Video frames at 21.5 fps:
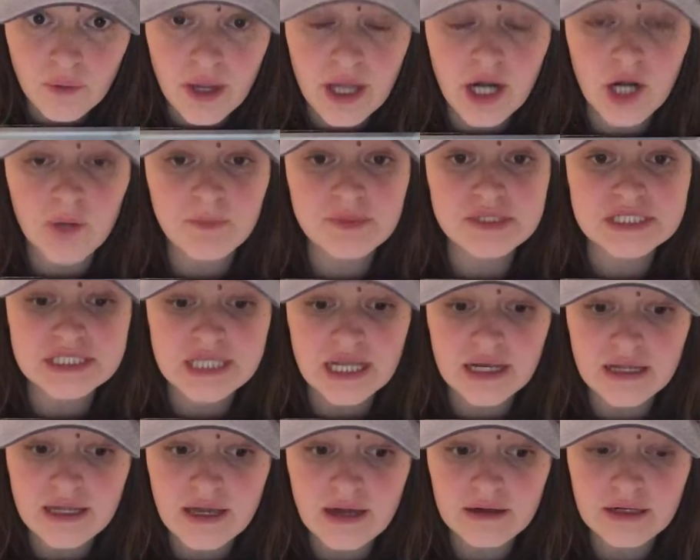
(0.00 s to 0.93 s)
and I'll be
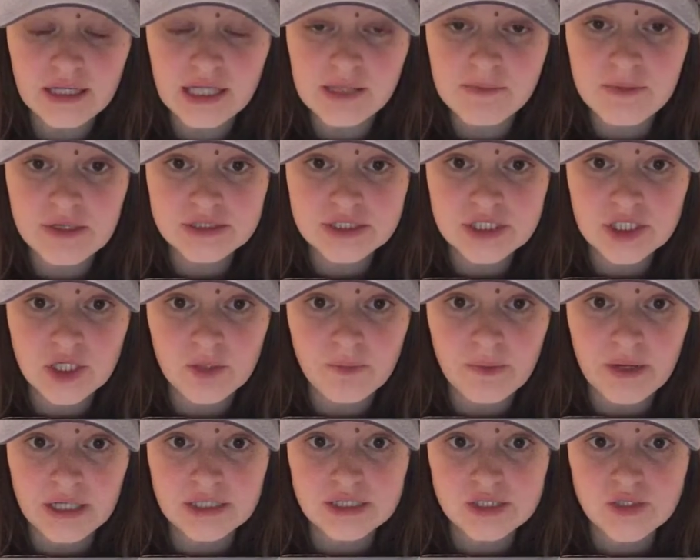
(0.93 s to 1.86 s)
sending out an email to your
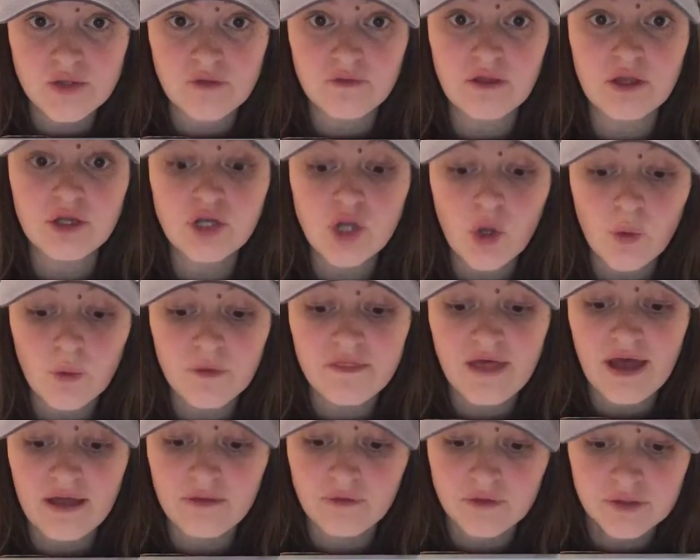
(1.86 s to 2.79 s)
parents so that they know what
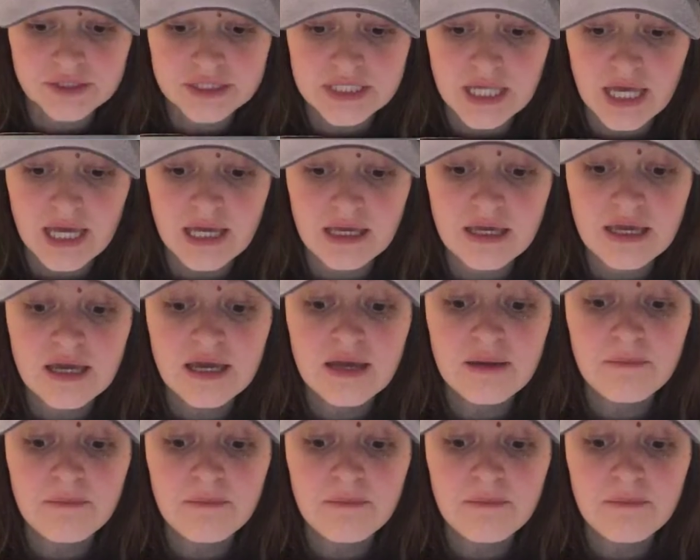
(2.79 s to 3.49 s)
that looks like.